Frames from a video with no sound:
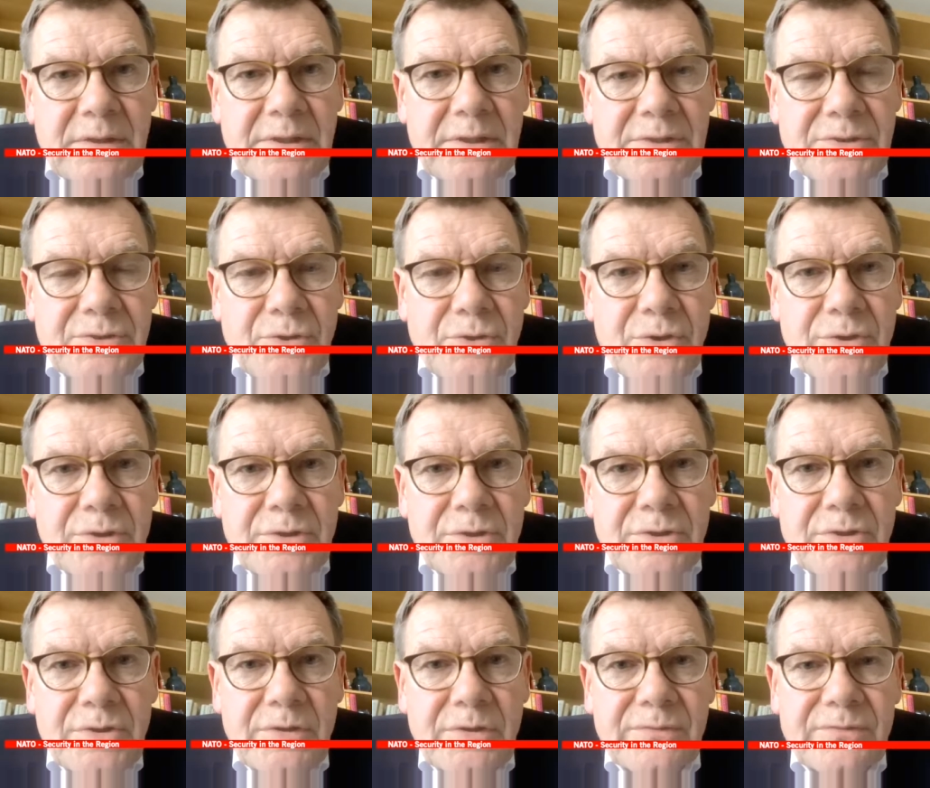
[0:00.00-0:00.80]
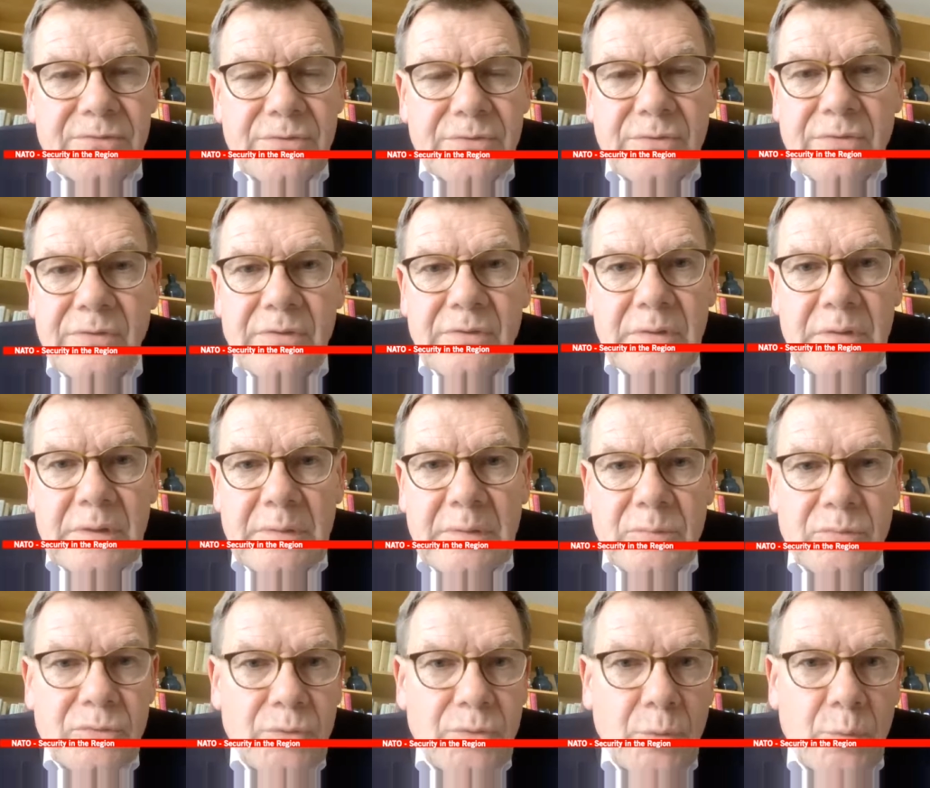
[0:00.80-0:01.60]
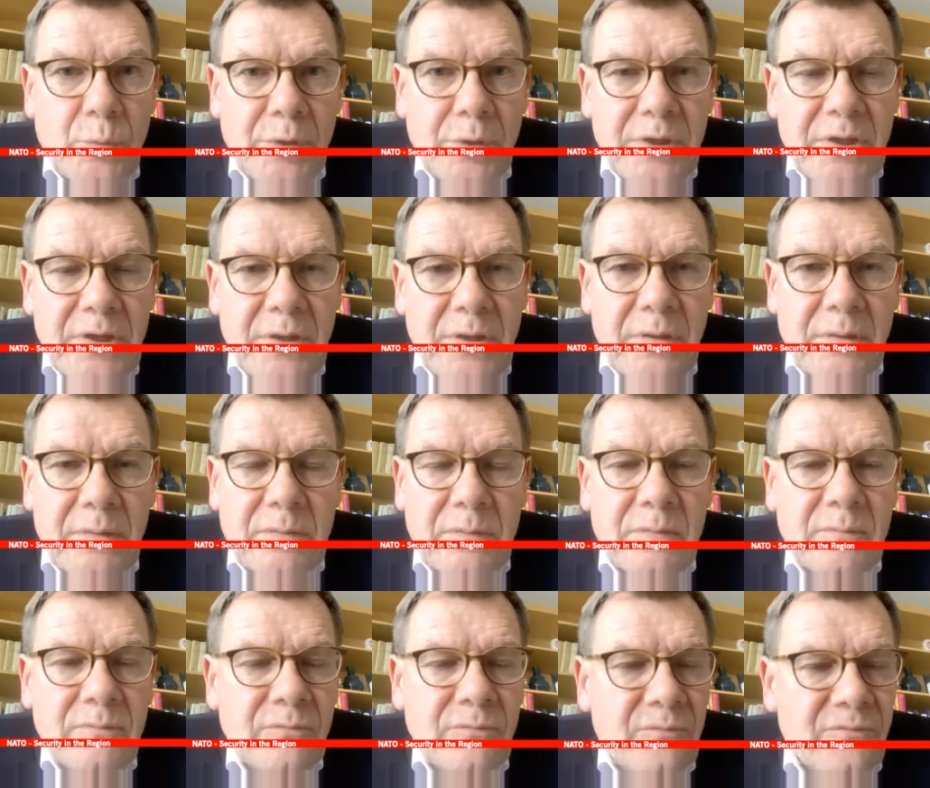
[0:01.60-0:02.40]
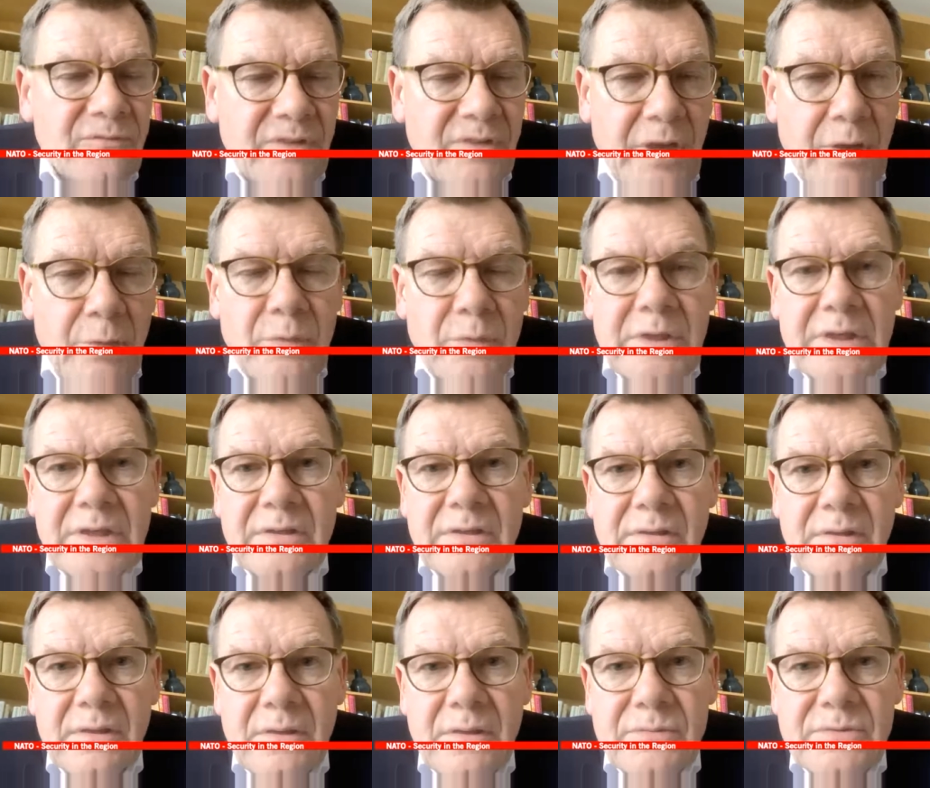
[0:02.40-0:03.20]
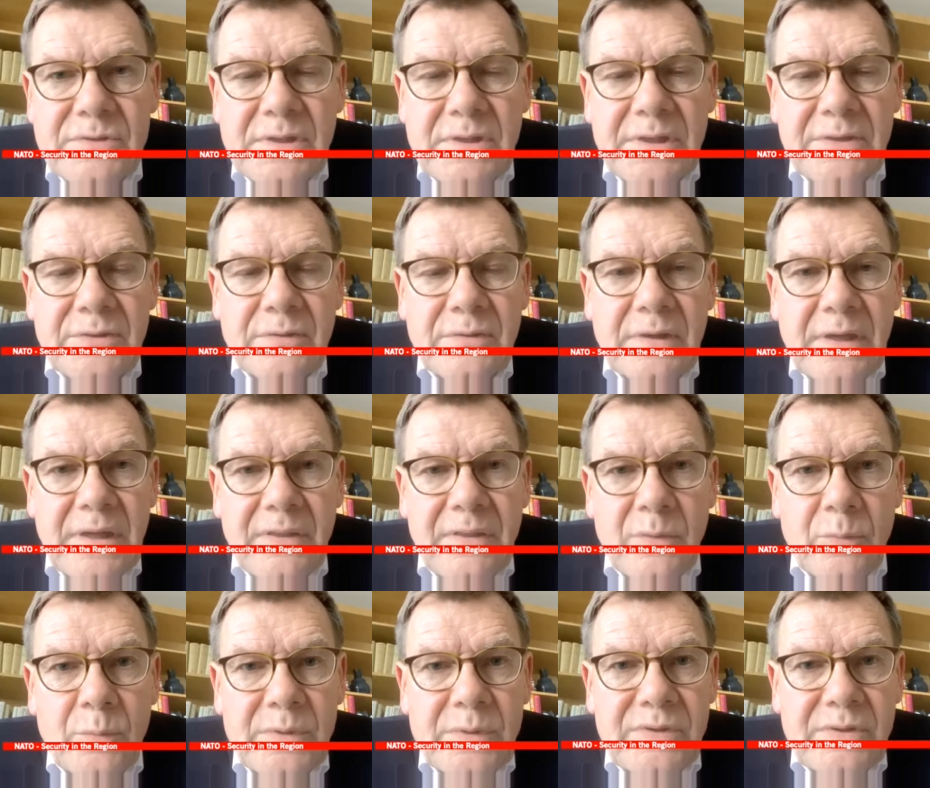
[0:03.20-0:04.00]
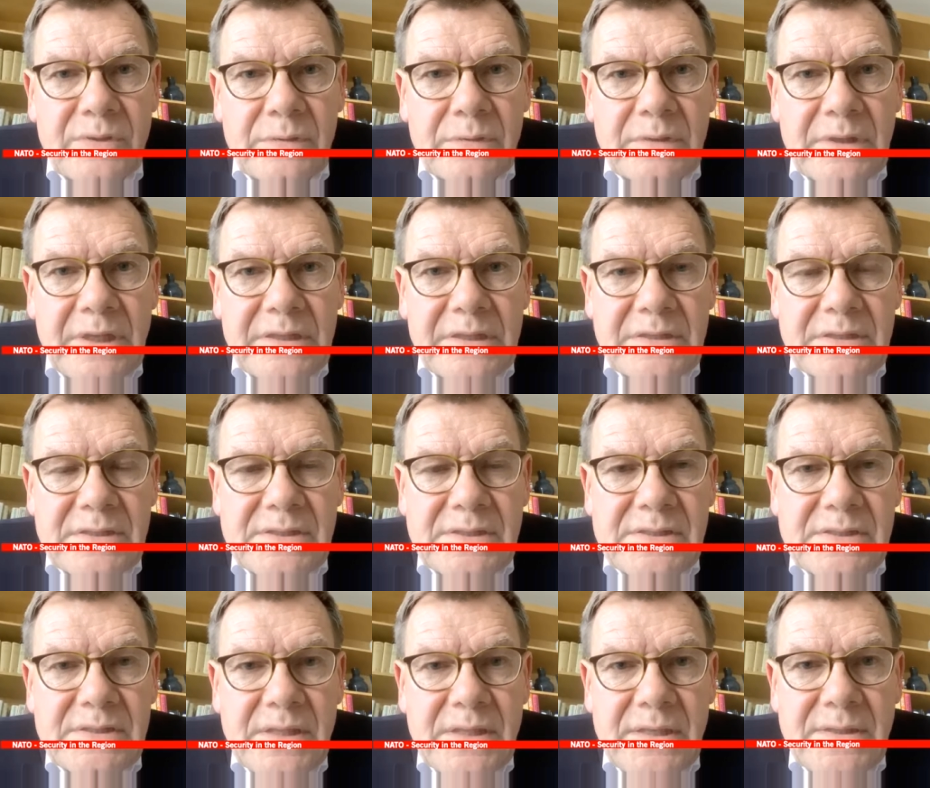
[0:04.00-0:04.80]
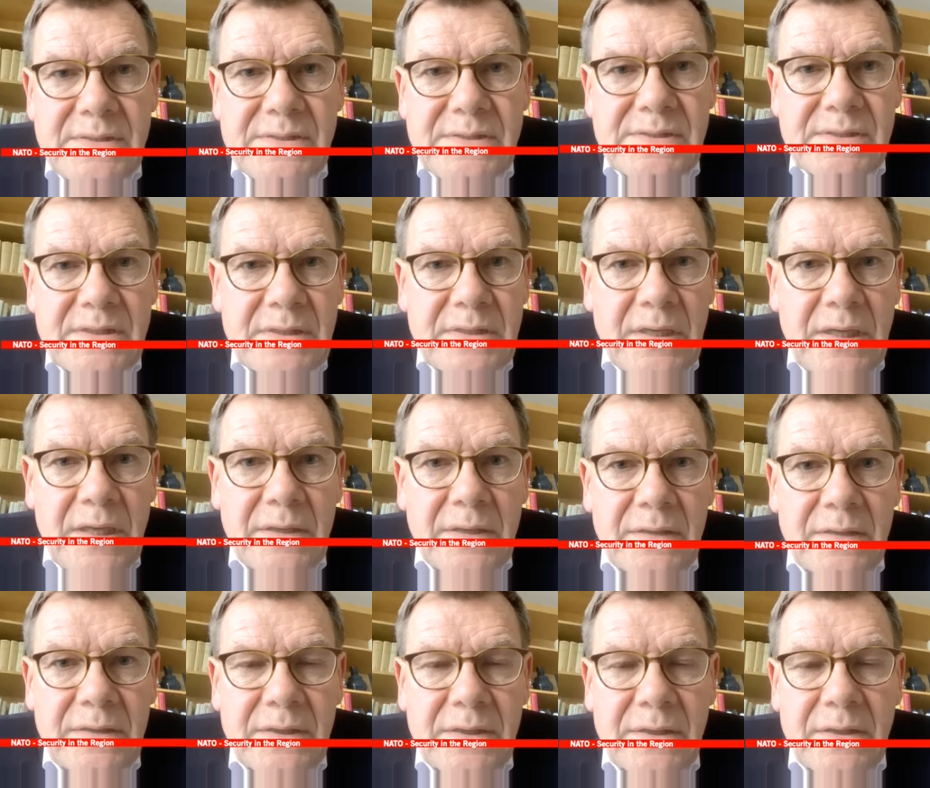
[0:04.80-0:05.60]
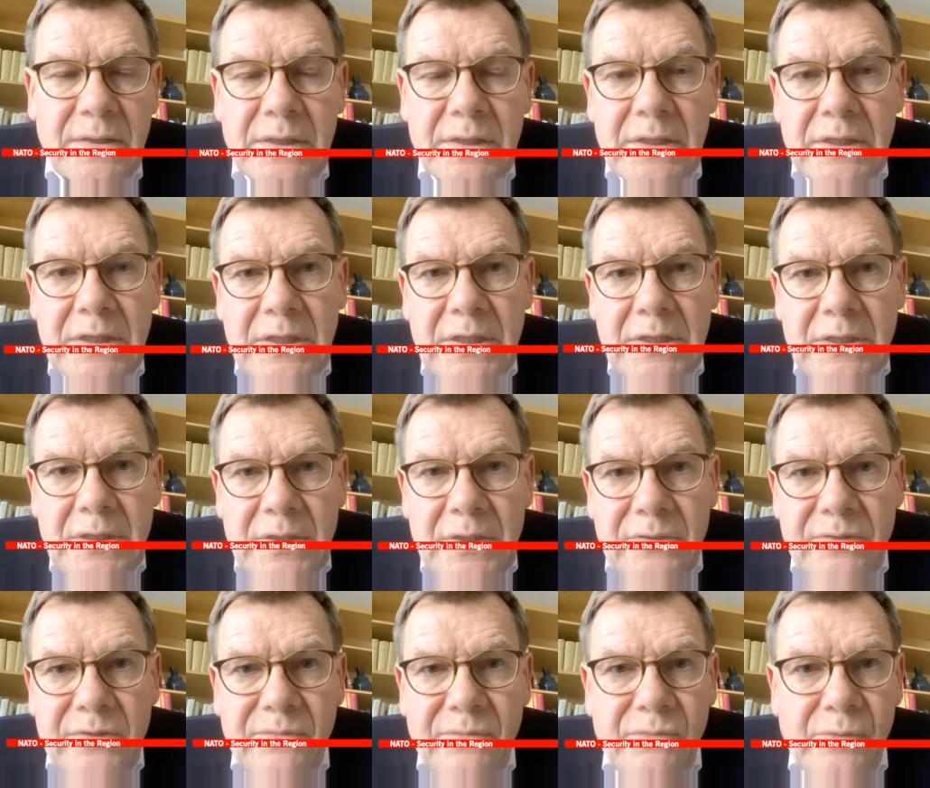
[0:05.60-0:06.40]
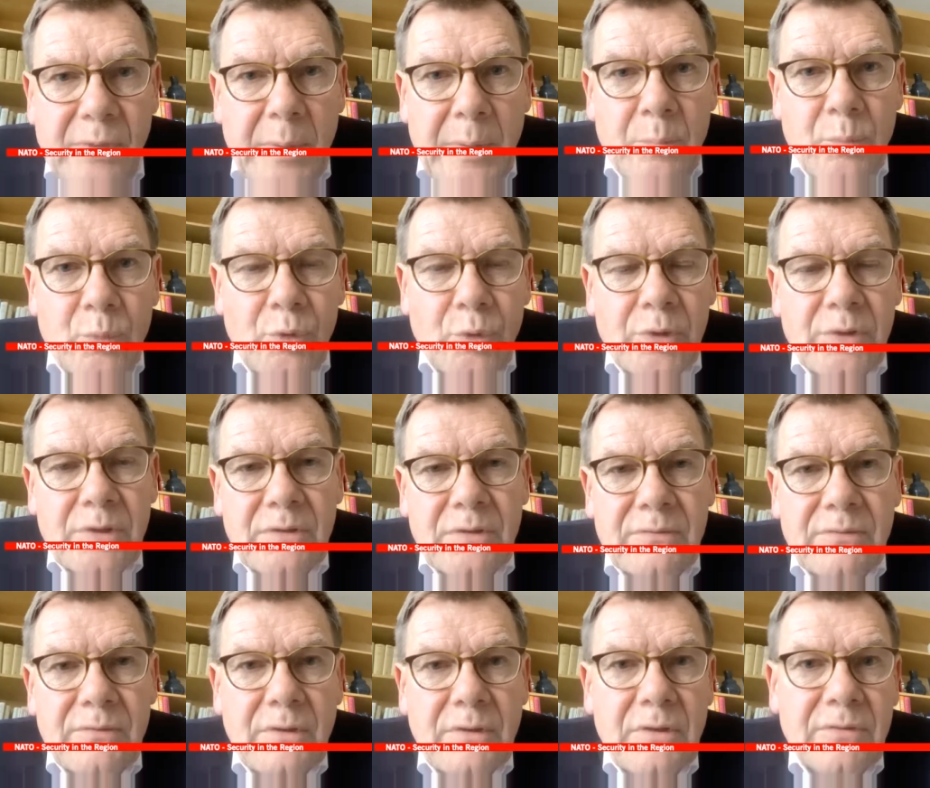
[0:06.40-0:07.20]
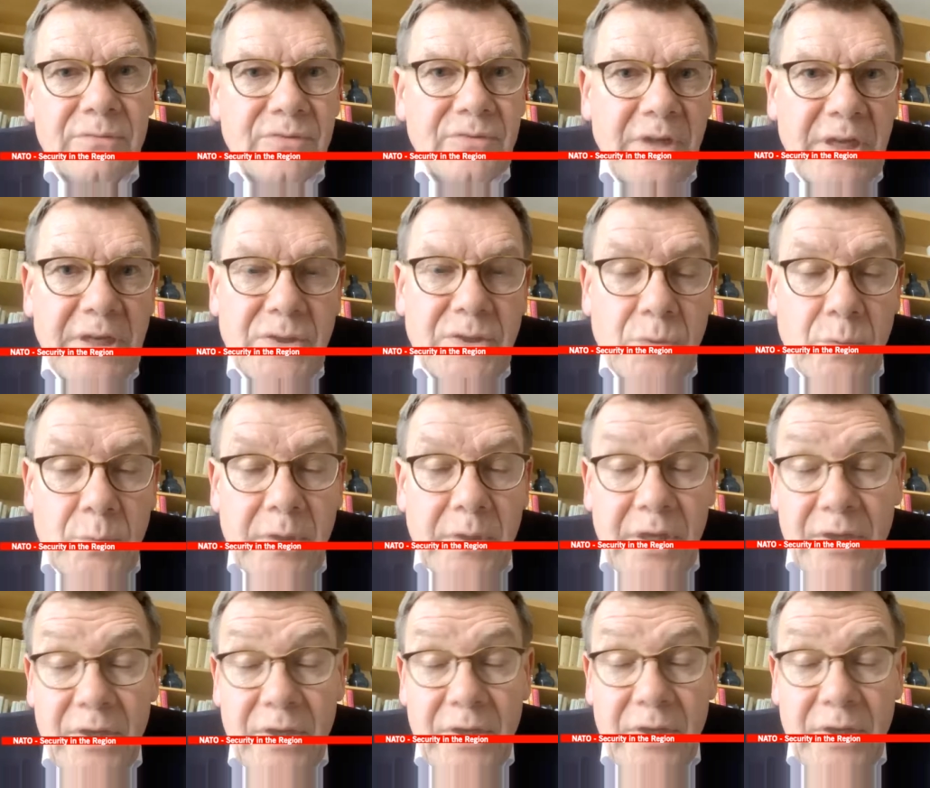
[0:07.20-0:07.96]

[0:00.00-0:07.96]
alternative to working very closely together with the United States under the framework of NATO.